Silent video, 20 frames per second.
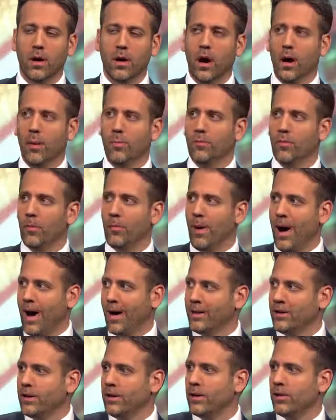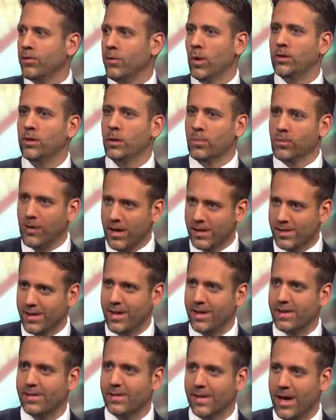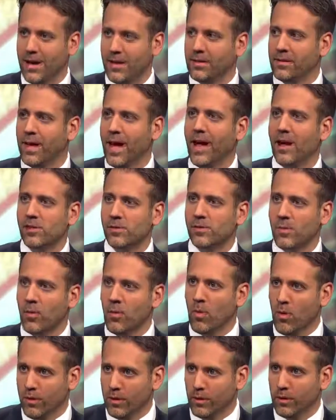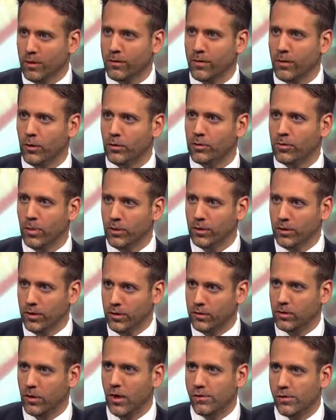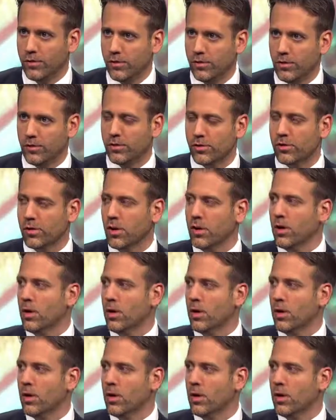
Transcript: I'm reminded of what the president said at the Dallas Memorial for those police officers